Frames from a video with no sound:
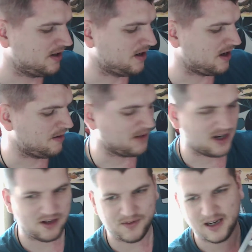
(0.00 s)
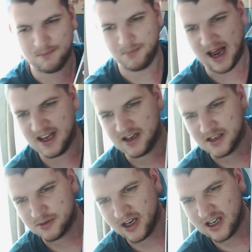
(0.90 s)
I love that palette
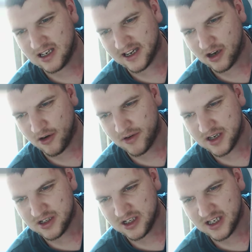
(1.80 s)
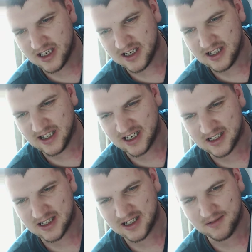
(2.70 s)
as well, like orangey, like it
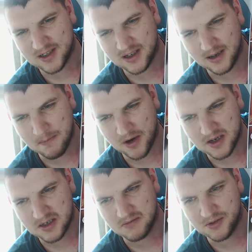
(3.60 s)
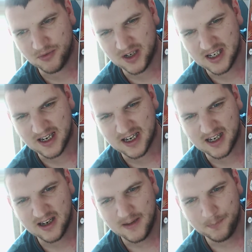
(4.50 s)
gives the impression it was really
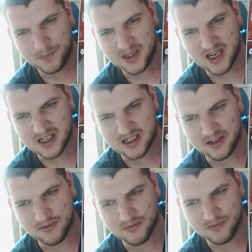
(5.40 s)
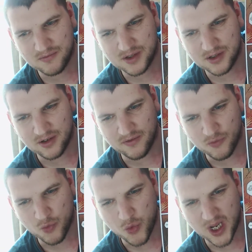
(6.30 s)
like desolate, sort
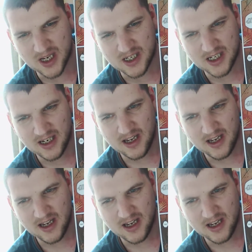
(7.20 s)
of weird